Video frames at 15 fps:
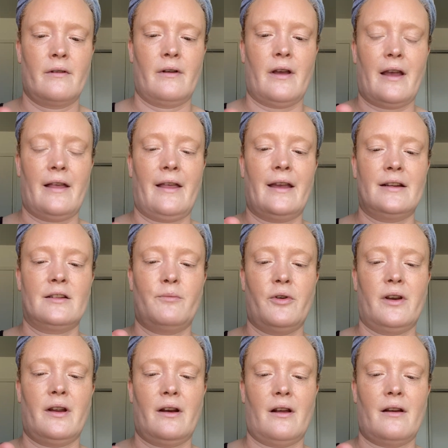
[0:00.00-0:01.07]
I like to
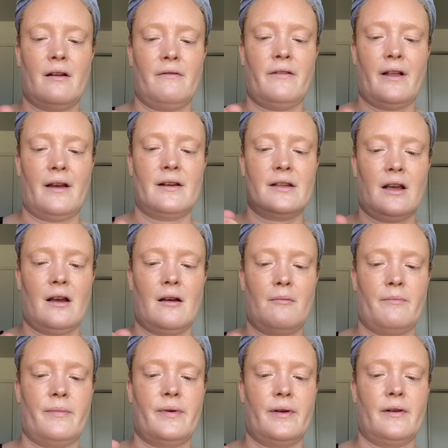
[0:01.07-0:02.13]
put it on a flat
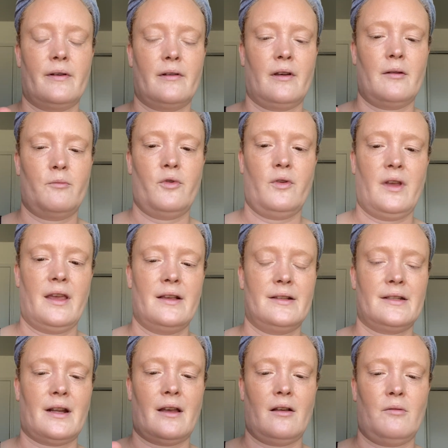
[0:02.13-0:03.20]
top kabuki
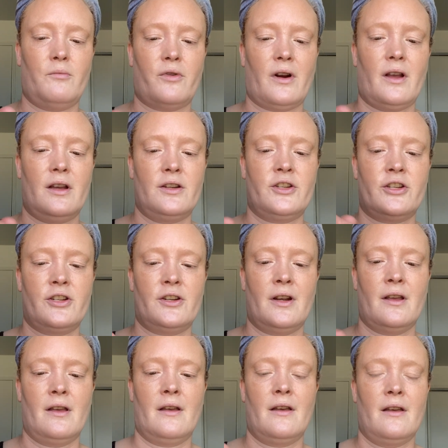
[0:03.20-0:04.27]
style brush.
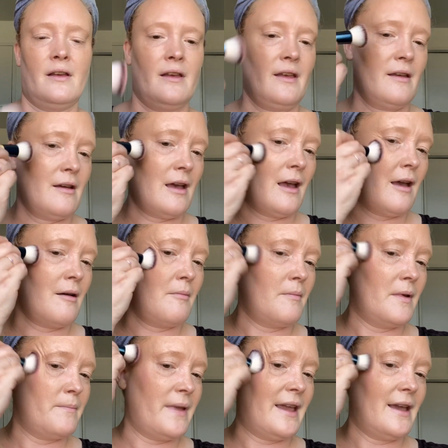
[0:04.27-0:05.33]

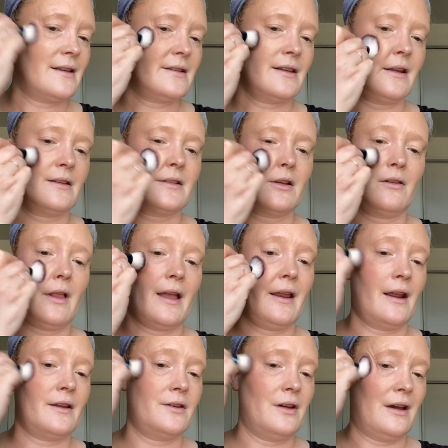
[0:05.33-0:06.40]
Because it is so light,
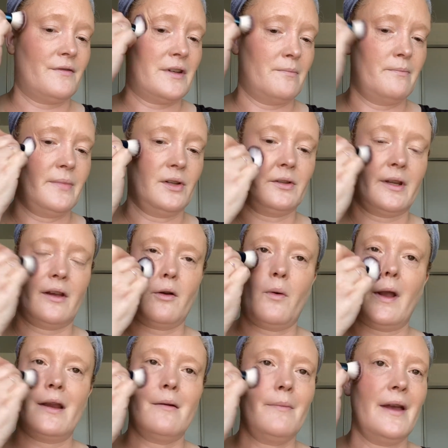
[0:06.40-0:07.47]
I do have to build it
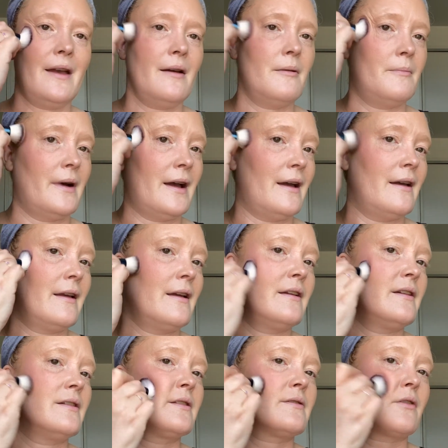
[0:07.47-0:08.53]
quite a bit, but
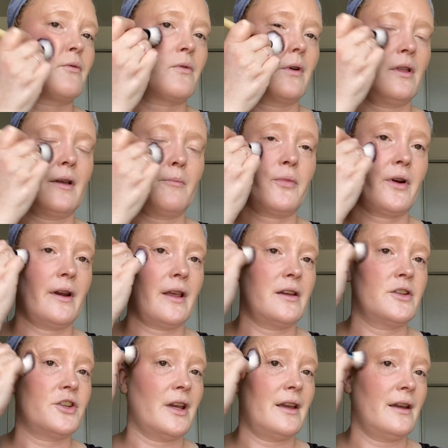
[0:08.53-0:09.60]
it is a really pretty
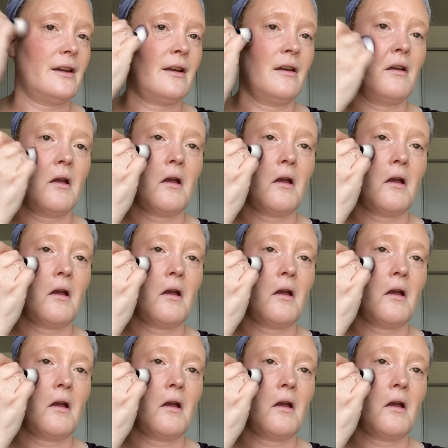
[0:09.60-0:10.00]
shade.